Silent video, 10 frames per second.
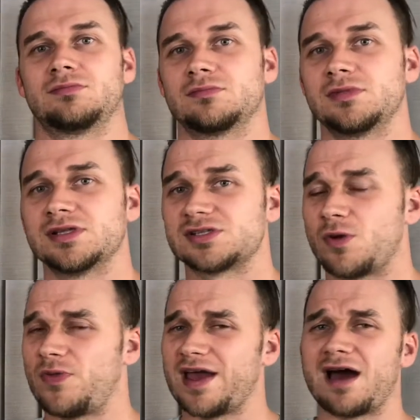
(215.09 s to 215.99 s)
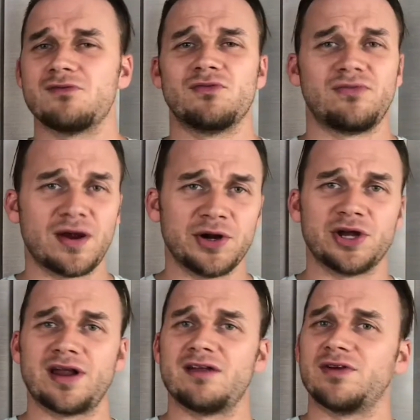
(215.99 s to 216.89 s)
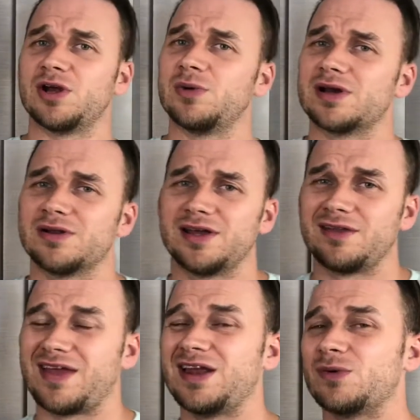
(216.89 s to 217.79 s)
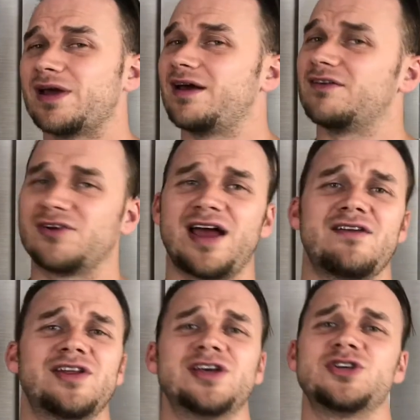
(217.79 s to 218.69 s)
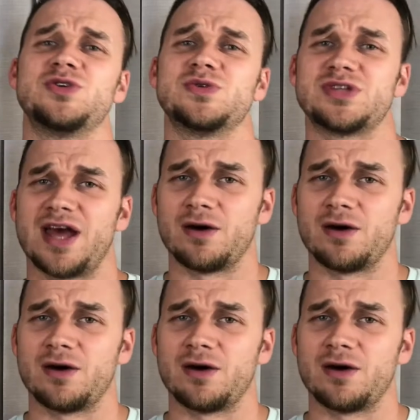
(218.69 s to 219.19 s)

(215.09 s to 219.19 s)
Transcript: And so they got very good at it very quickly, and they don't ever have any issues now.